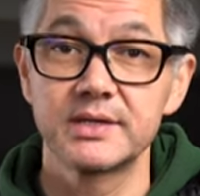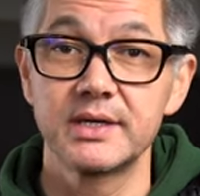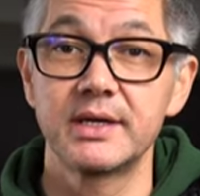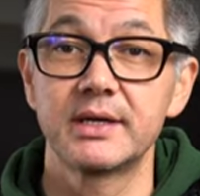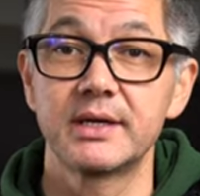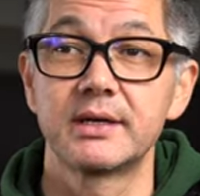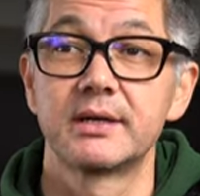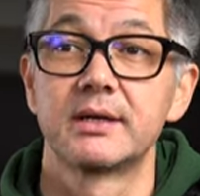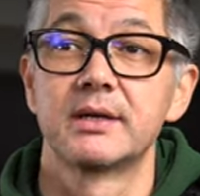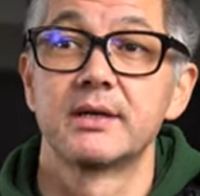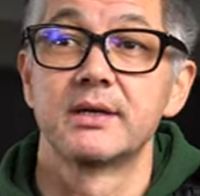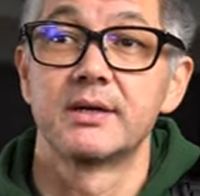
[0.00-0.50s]

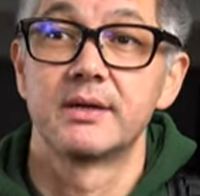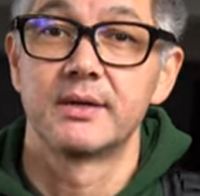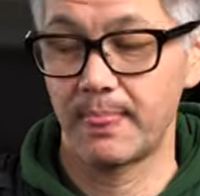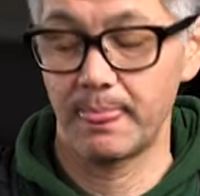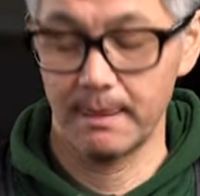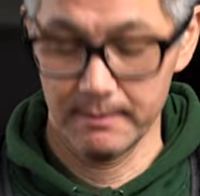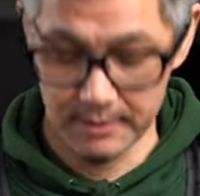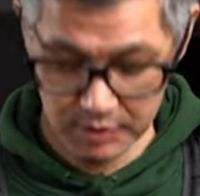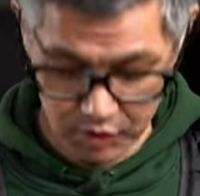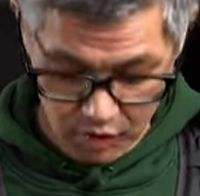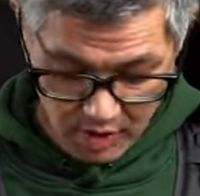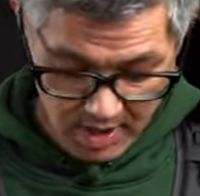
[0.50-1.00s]
it,
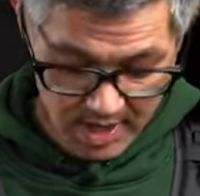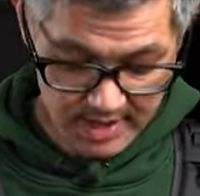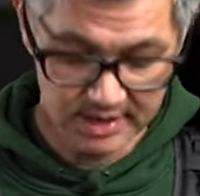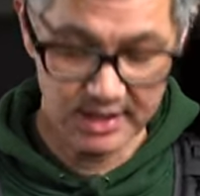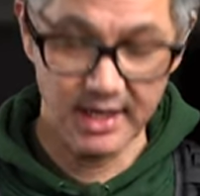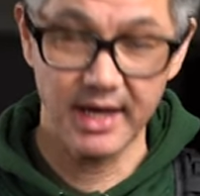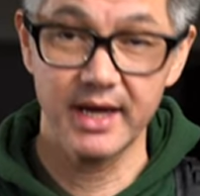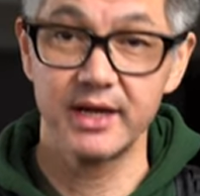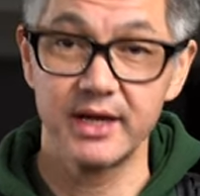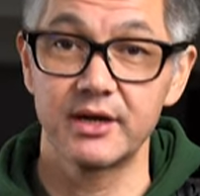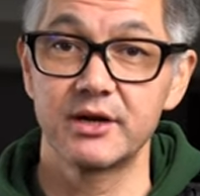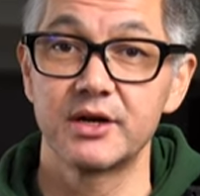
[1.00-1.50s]
draw it
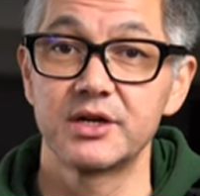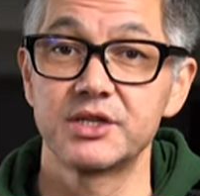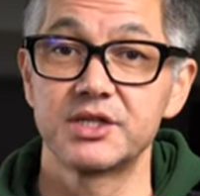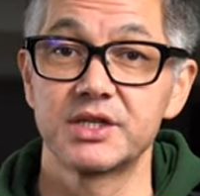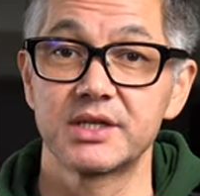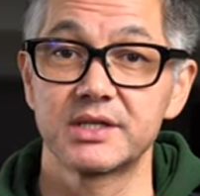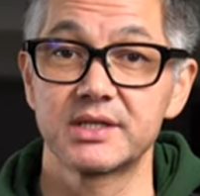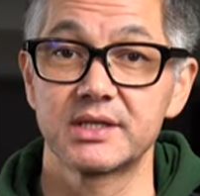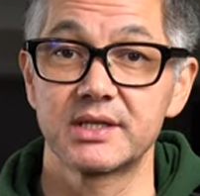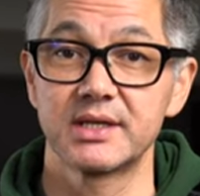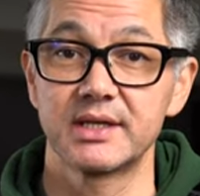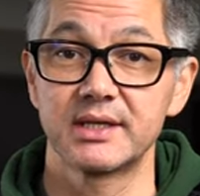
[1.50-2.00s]
tighter
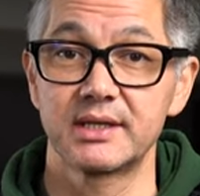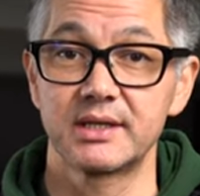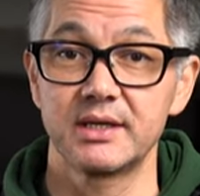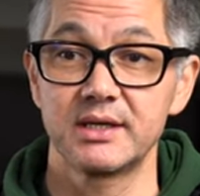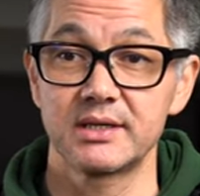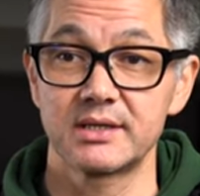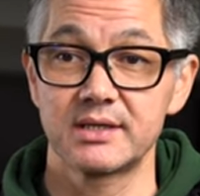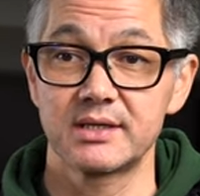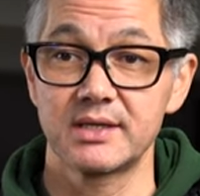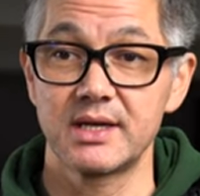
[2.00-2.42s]
just like this.